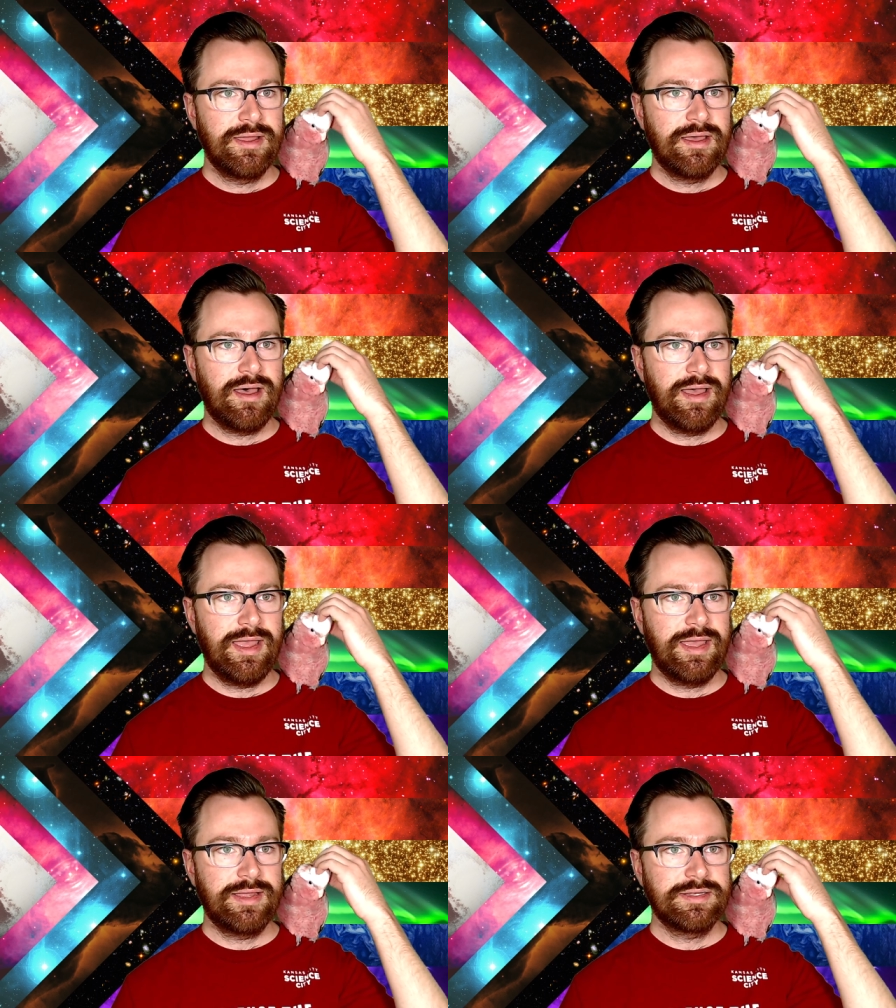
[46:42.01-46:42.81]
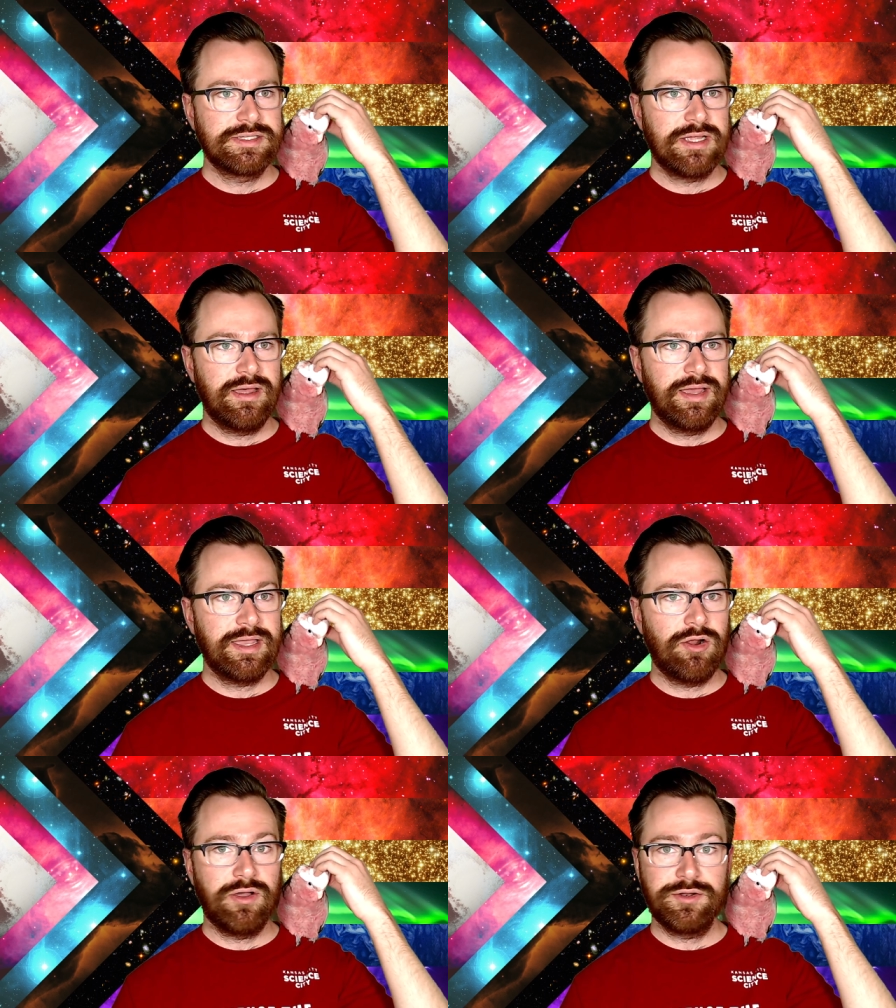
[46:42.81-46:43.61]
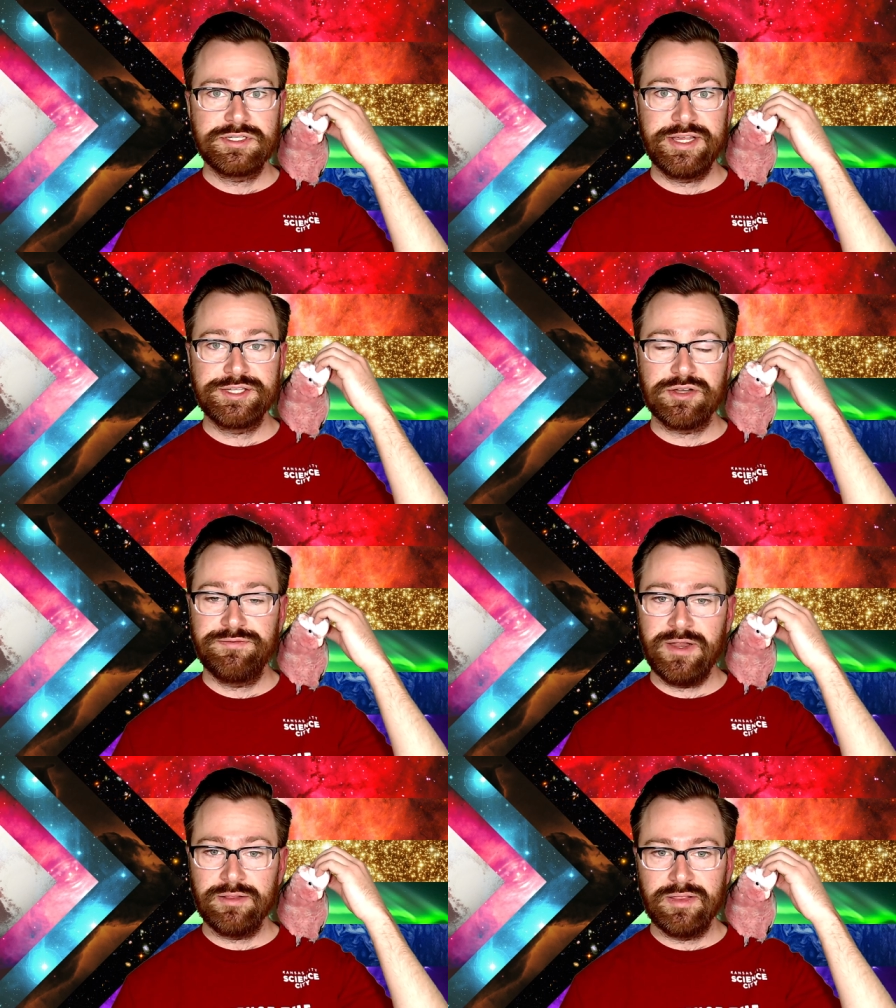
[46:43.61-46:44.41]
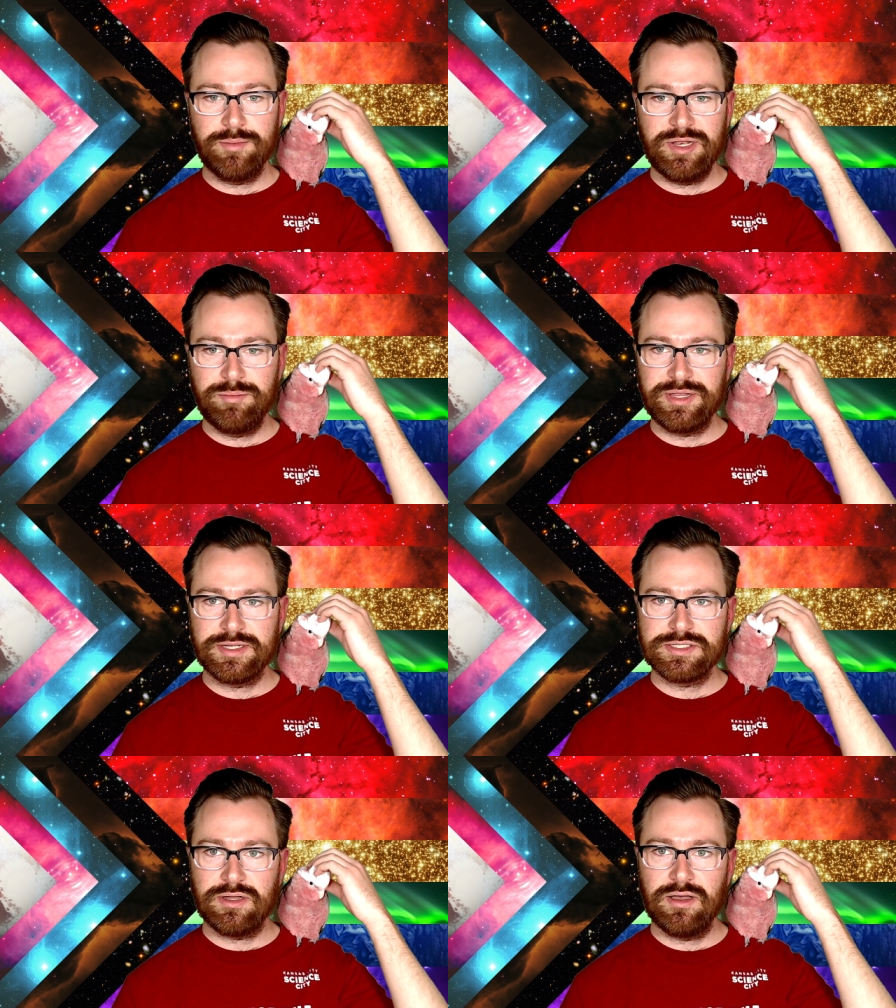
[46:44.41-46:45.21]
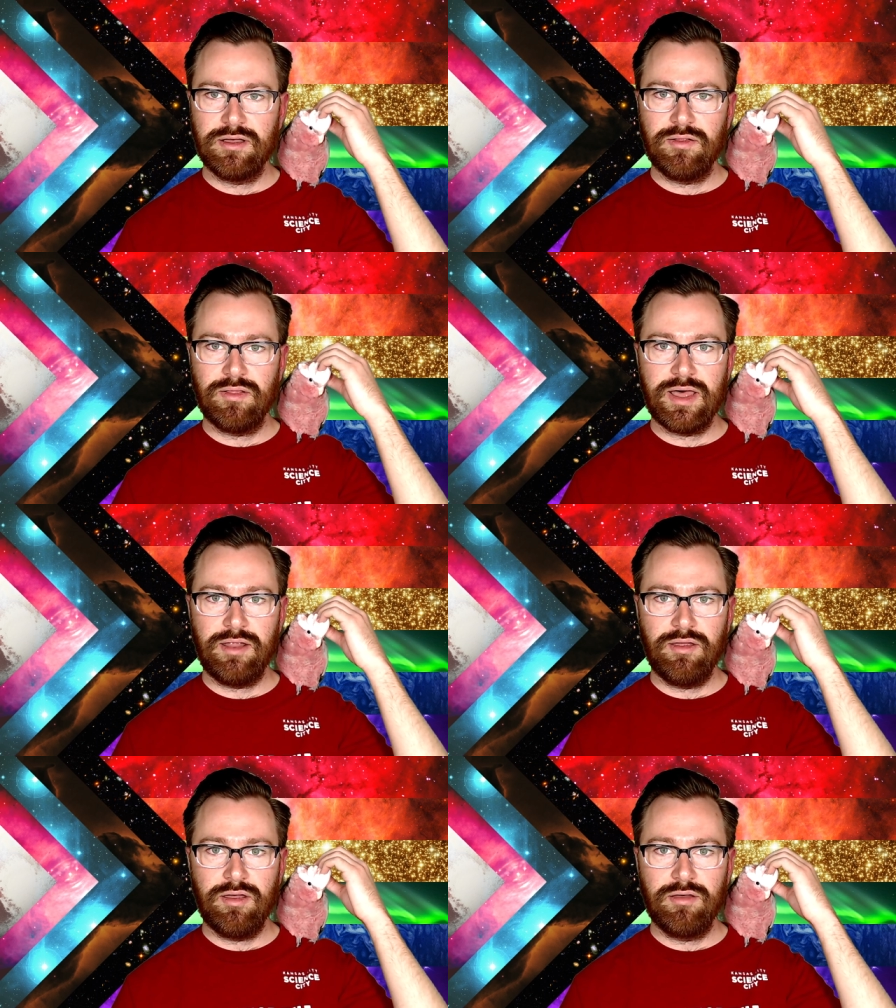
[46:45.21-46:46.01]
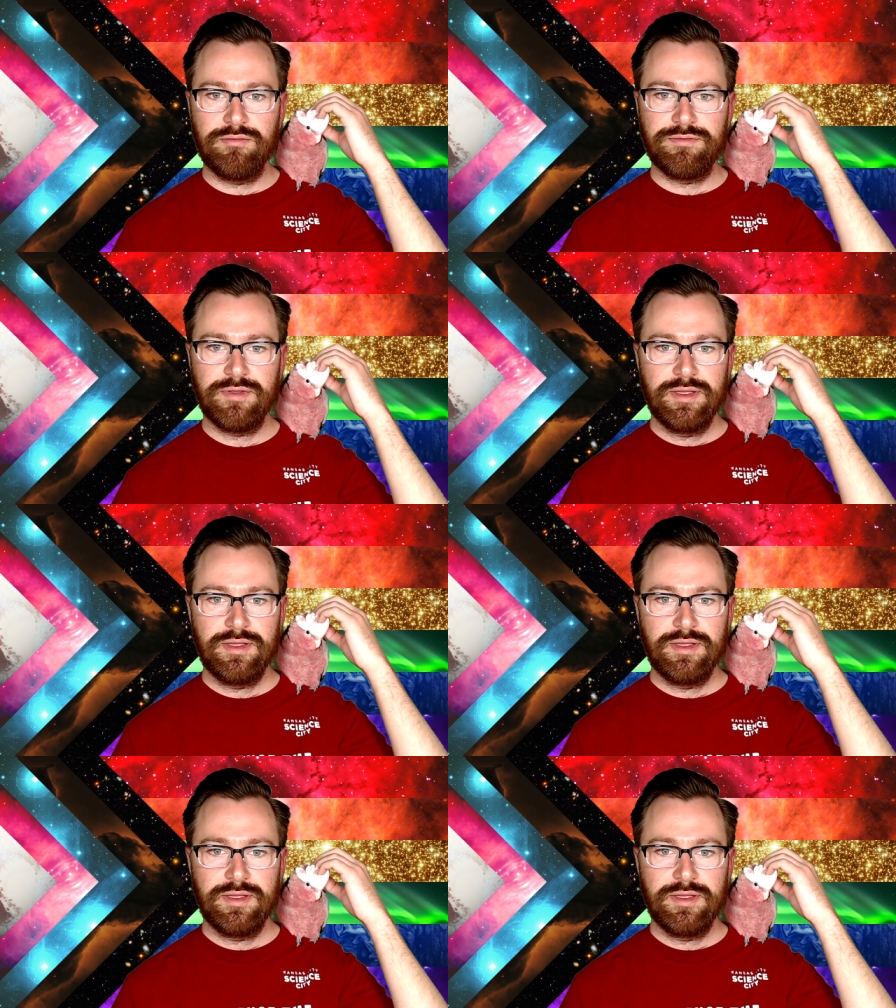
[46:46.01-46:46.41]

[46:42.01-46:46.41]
and again, our understandings are fairly limited because a lot of